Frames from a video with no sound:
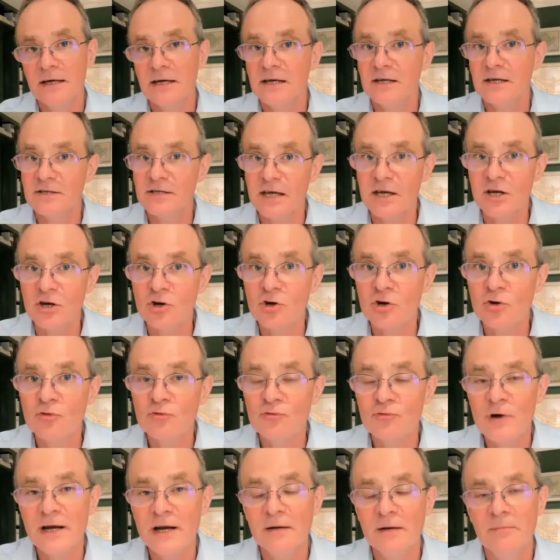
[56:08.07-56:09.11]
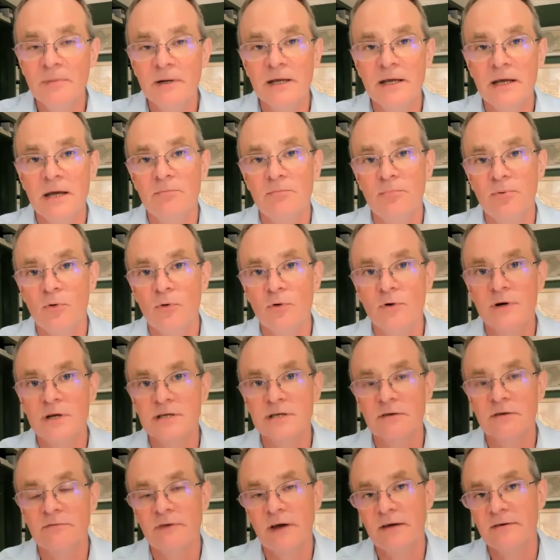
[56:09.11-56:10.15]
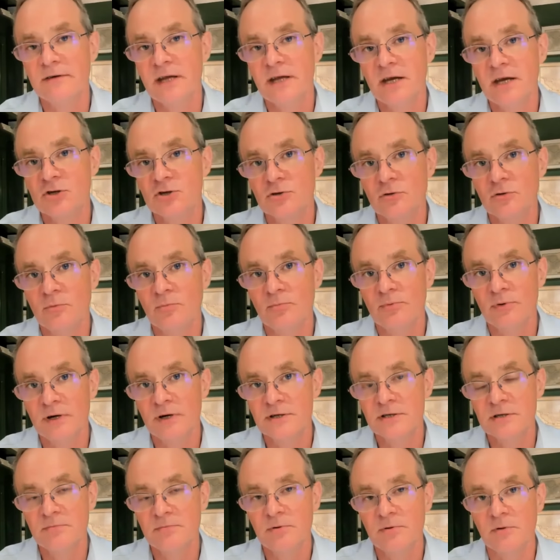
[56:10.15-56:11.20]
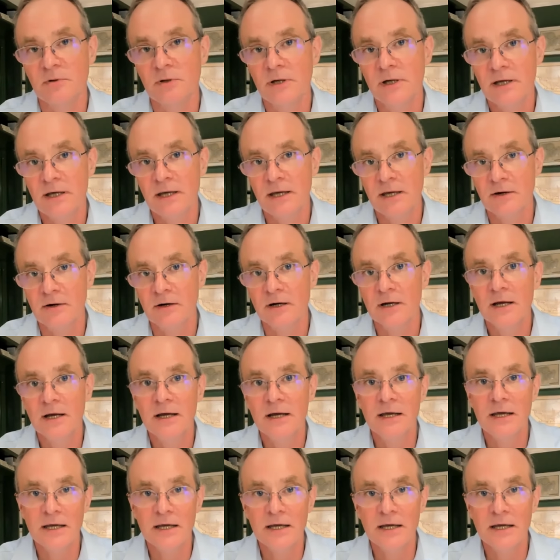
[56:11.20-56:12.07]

is incredibly important as a foundational principle here.